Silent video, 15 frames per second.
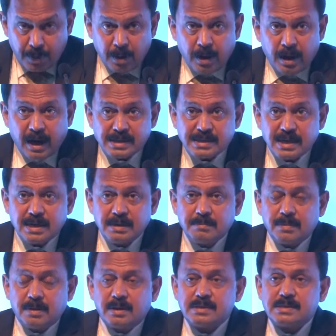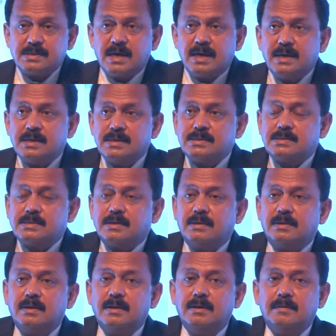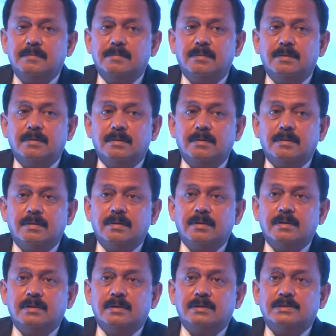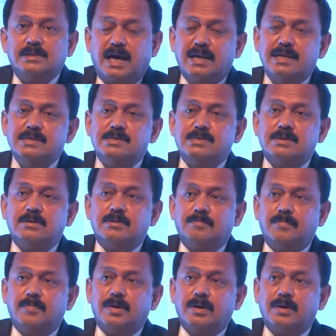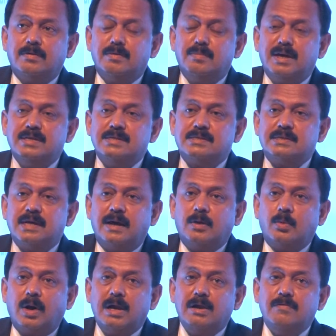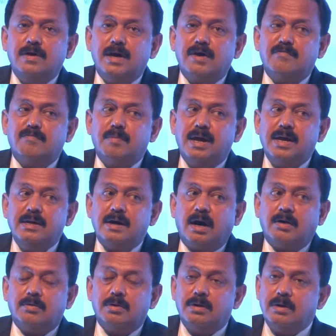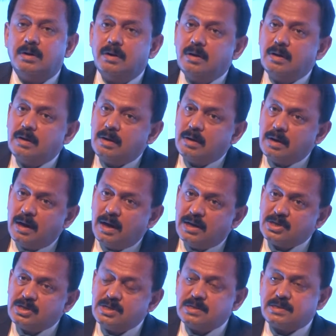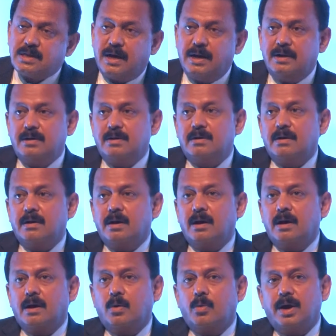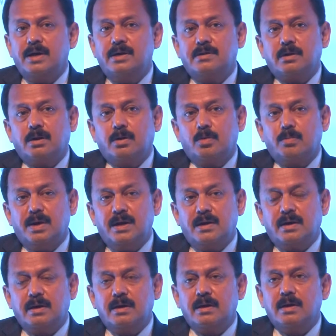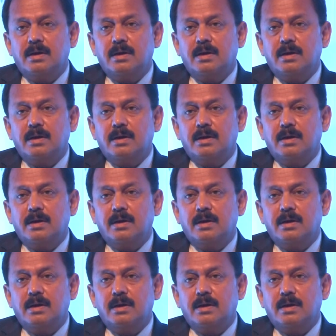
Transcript: uh, as I uh, say, is the uh, challenge uh, uh, remains that while we have made our HT side quite automatic,